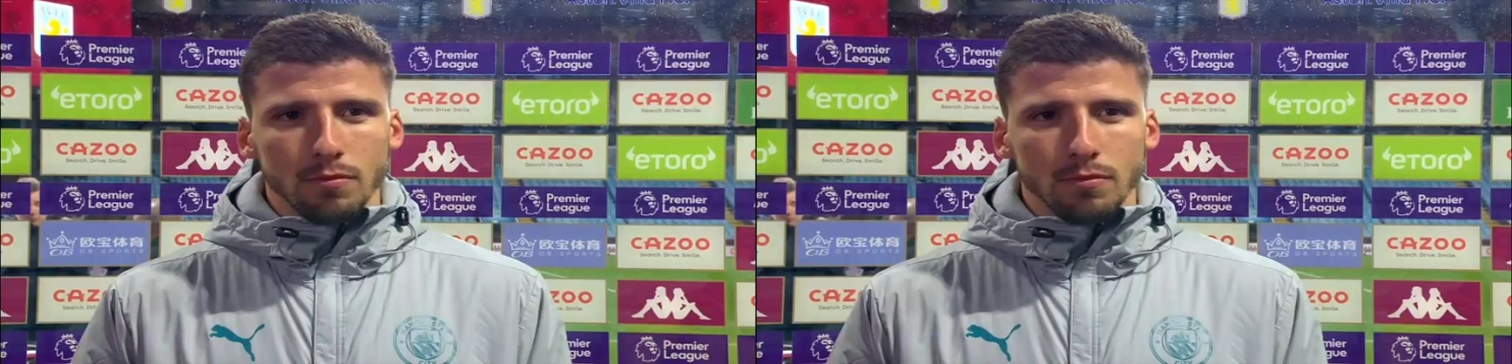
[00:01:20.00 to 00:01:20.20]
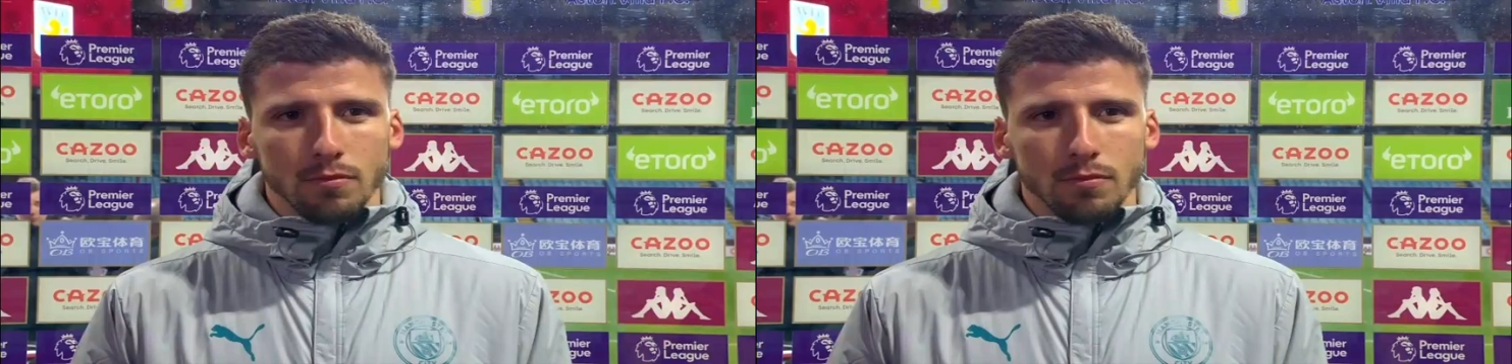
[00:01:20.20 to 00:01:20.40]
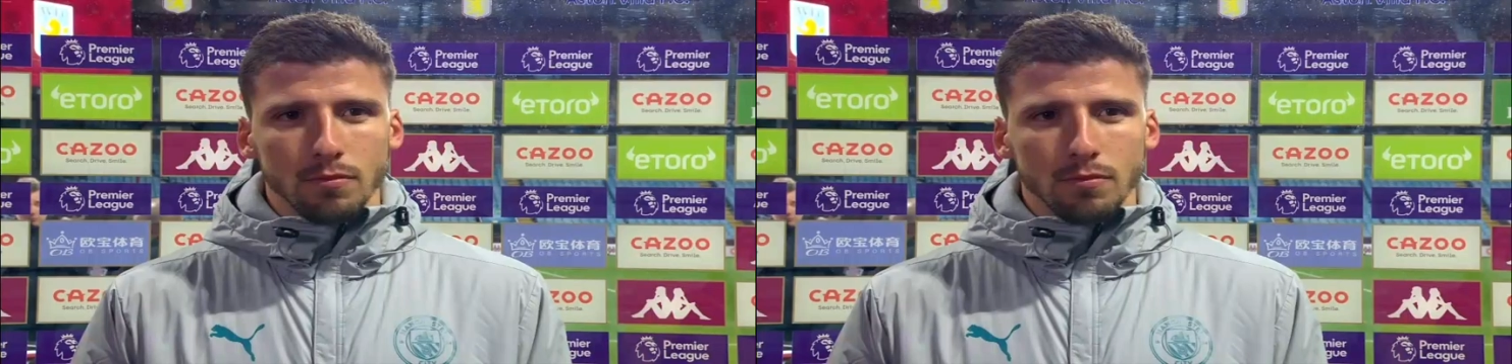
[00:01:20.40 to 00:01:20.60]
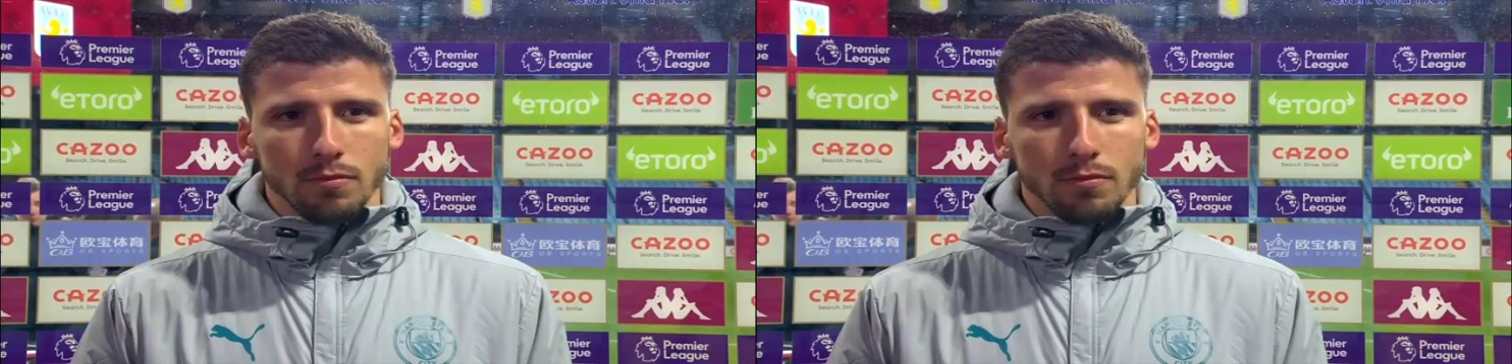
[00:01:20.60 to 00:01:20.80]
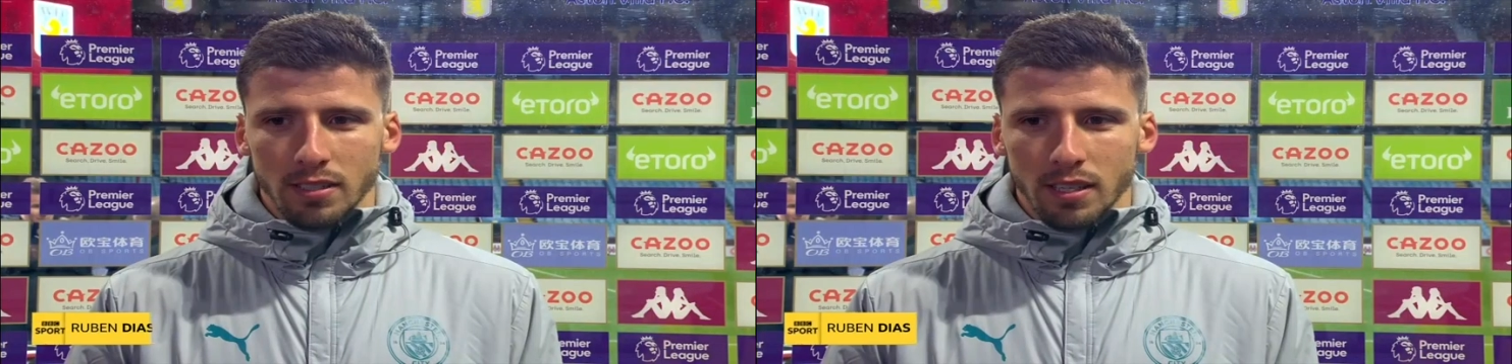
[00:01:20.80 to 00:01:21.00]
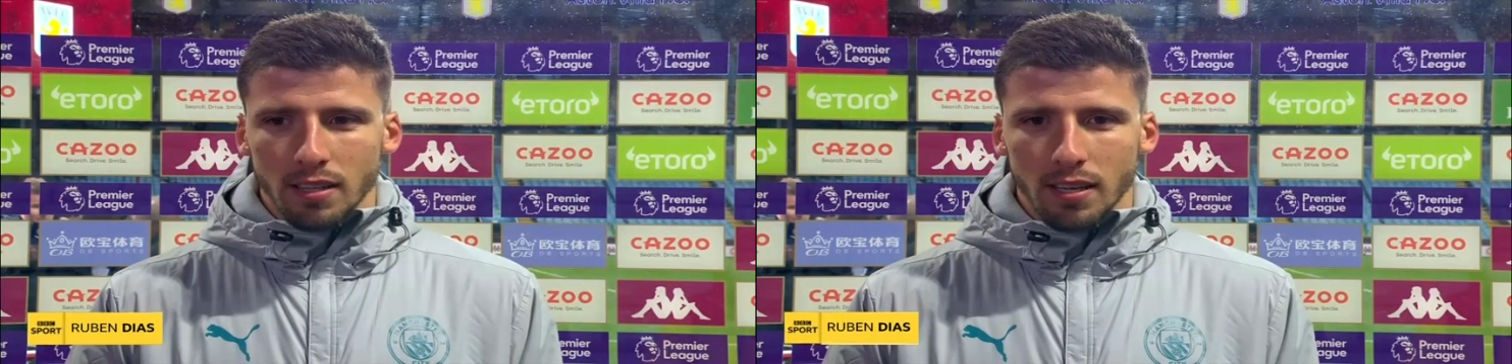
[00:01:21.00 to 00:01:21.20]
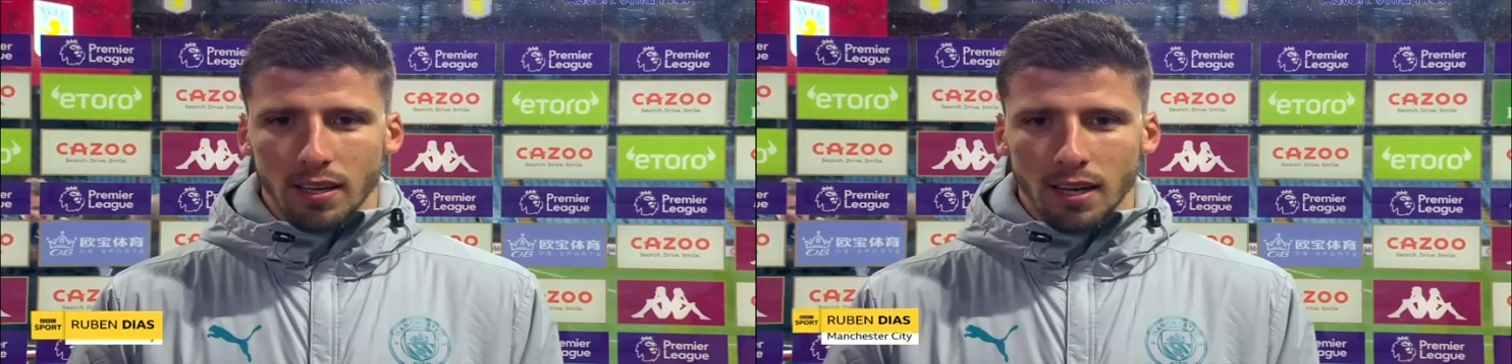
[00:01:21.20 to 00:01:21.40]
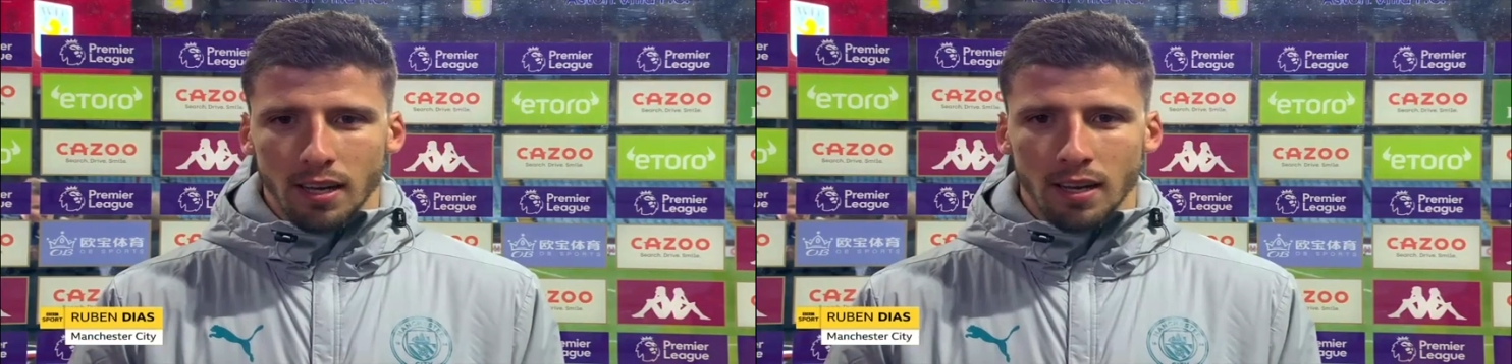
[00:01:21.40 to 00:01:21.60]
Yeah, it was indeed.
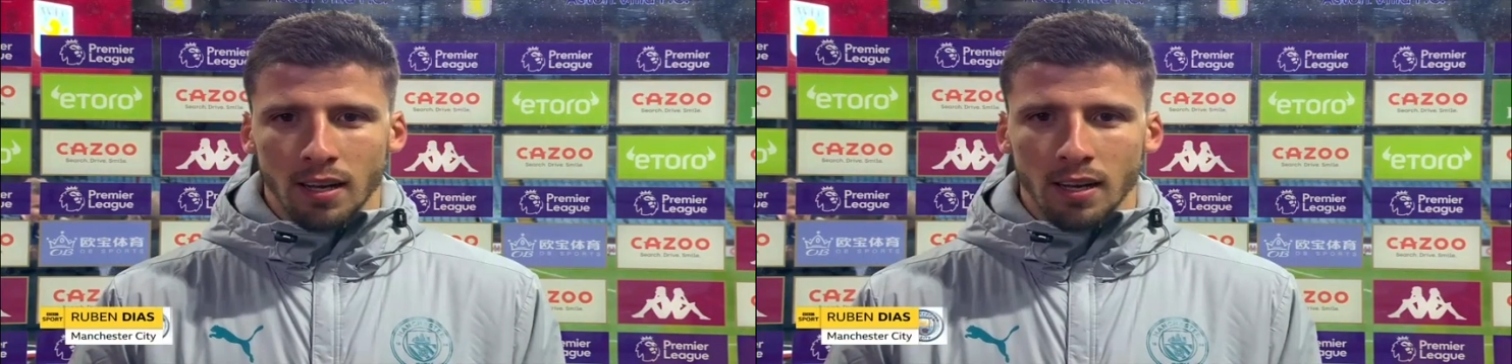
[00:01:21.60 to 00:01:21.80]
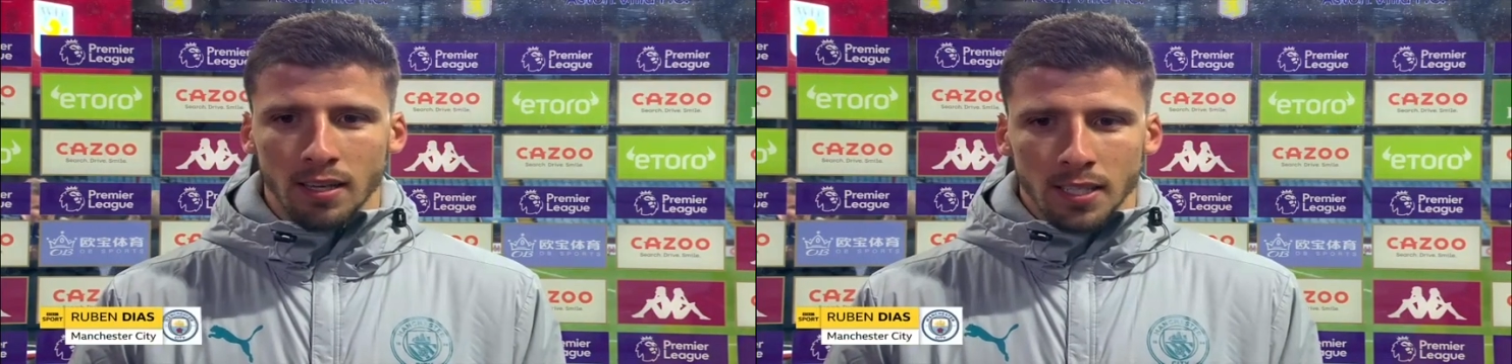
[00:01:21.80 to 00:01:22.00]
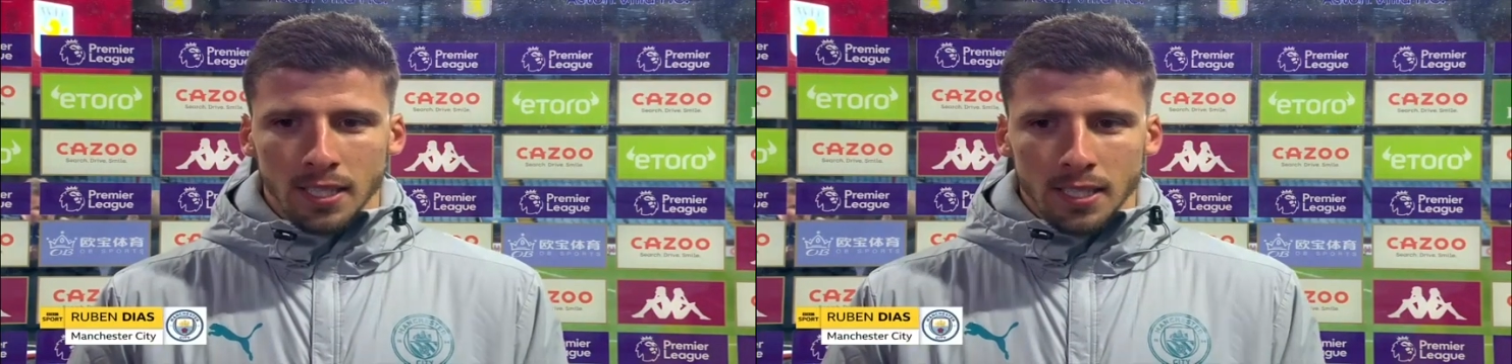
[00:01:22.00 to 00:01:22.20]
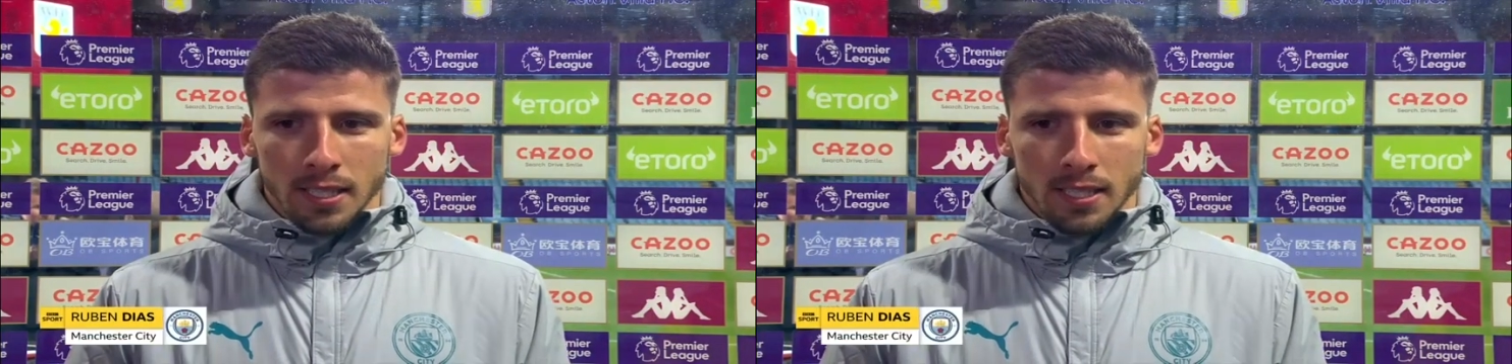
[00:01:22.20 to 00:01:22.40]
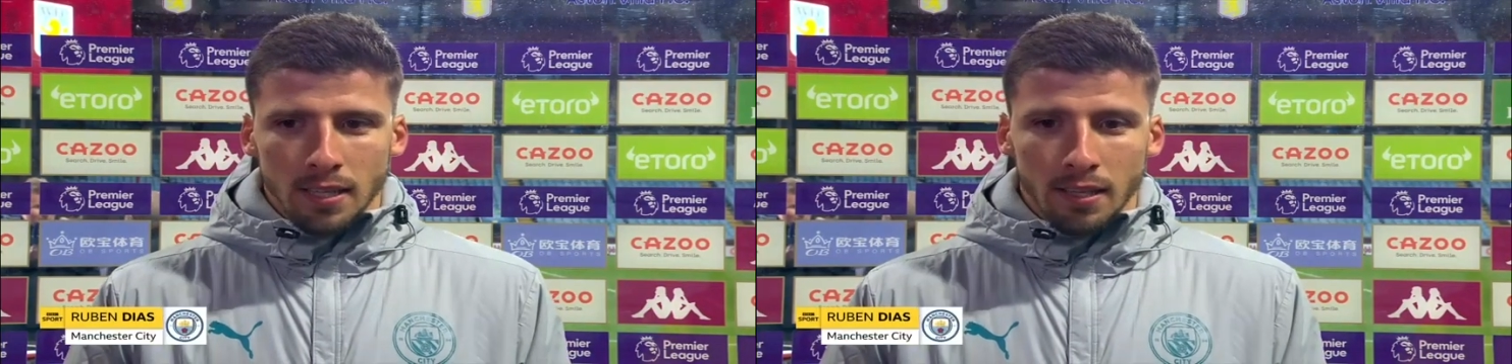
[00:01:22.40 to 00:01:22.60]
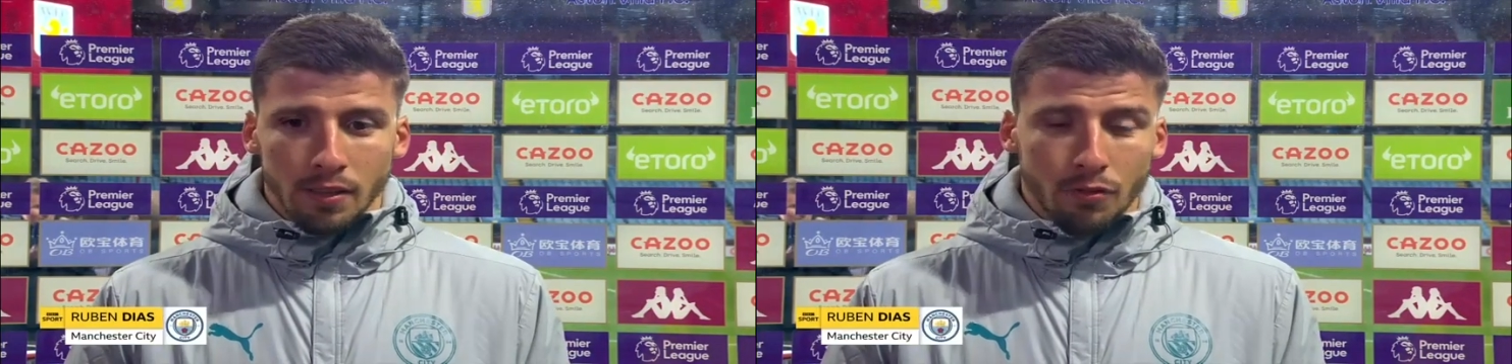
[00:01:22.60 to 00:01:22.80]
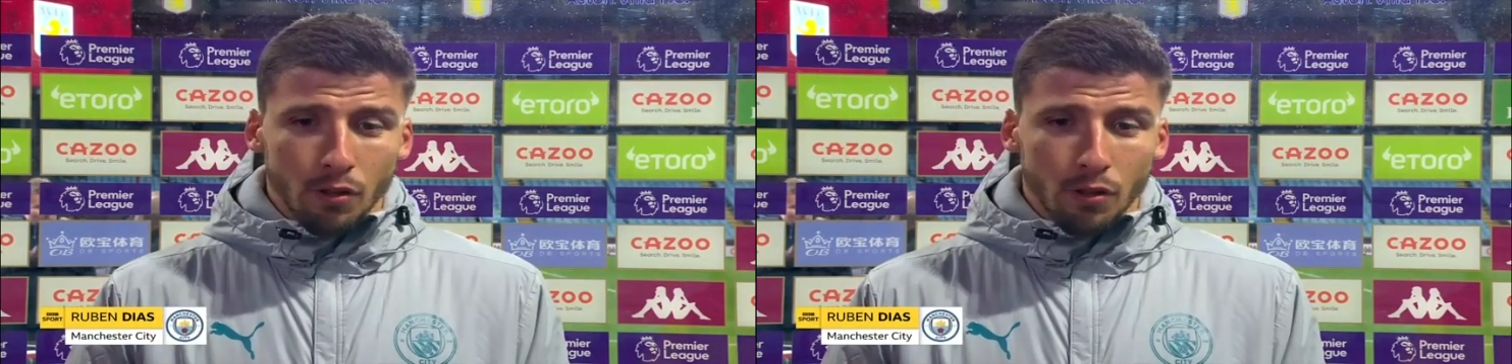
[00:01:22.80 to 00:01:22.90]
The